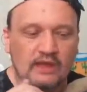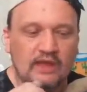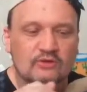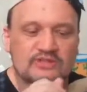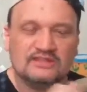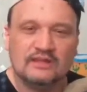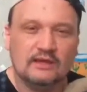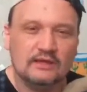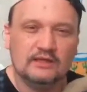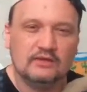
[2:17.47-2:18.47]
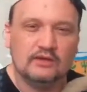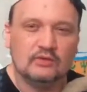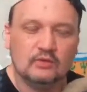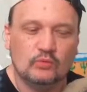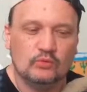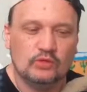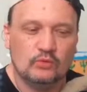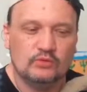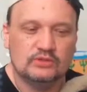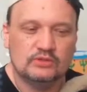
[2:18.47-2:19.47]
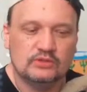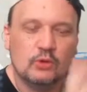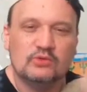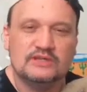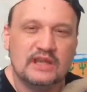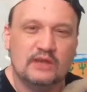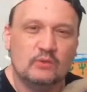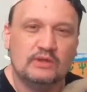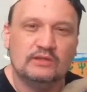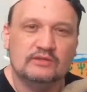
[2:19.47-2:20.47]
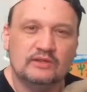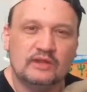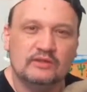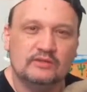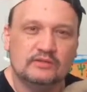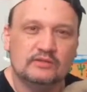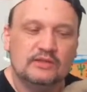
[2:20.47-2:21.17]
outside, going to town, and